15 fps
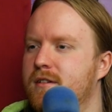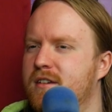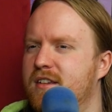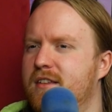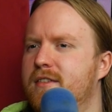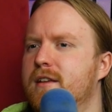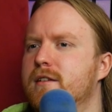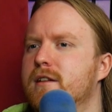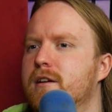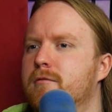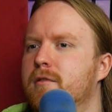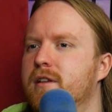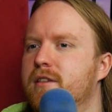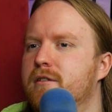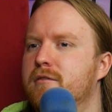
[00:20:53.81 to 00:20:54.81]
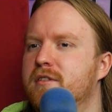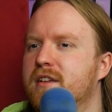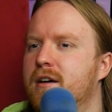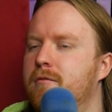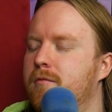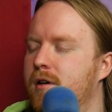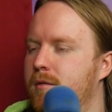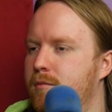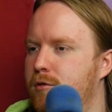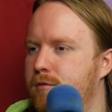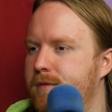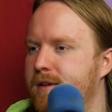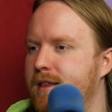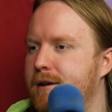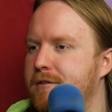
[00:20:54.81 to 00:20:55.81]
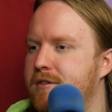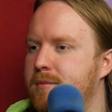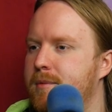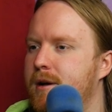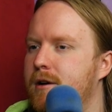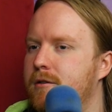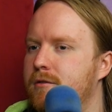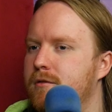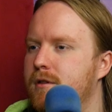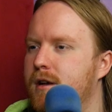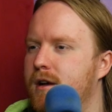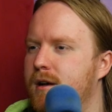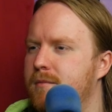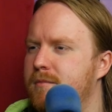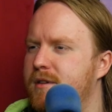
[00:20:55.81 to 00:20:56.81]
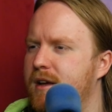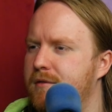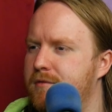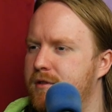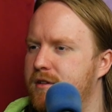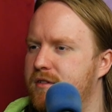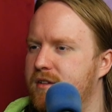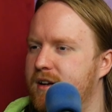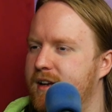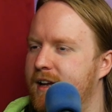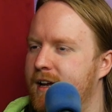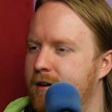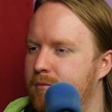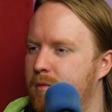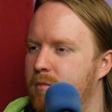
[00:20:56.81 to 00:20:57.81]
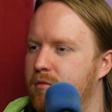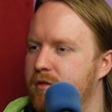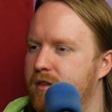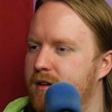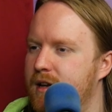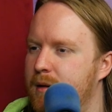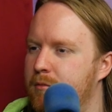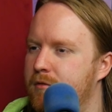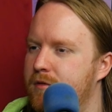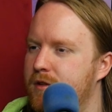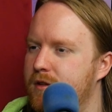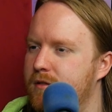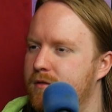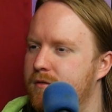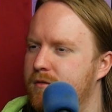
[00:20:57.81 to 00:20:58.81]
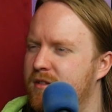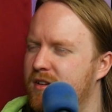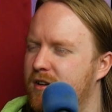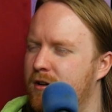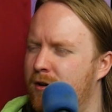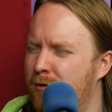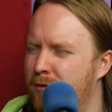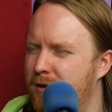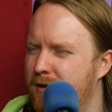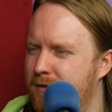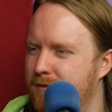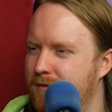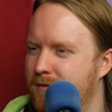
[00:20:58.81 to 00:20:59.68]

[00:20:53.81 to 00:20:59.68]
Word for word: Because I think like what there was that one movie that was about um, deafness, and I can't remember what the name of it was. It Coda.